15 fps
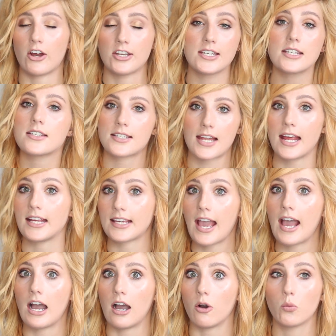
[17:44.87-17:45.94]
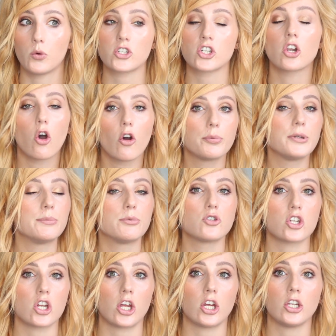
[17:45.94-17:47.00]
I didn't take it out, which a lot of people
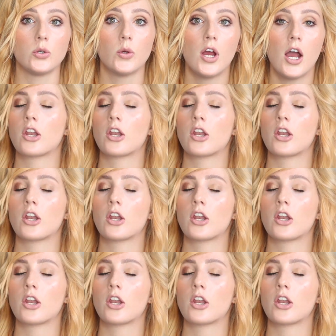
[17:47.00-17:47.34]
do.